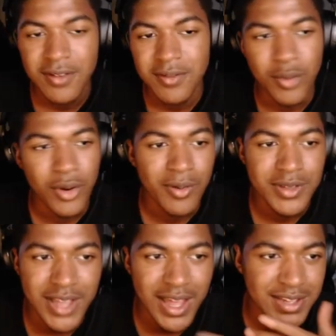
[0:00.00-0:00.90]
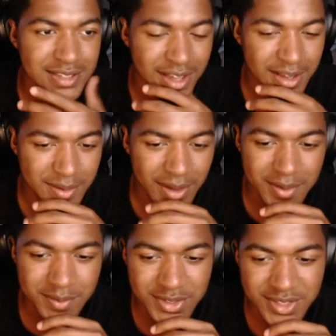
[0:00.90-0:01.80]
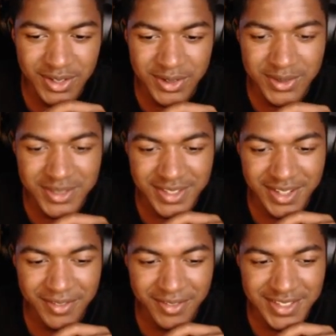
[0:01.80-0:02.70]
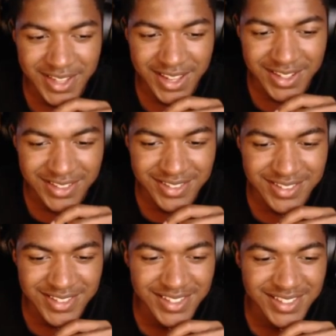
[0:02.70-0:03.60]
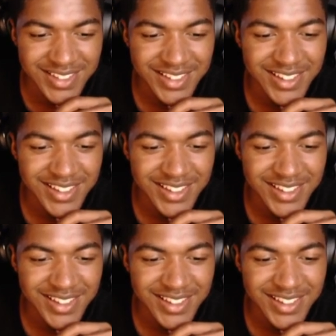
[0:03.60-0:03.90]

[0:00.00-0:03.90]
More Rattatas. I am I am so sick of Rattatas.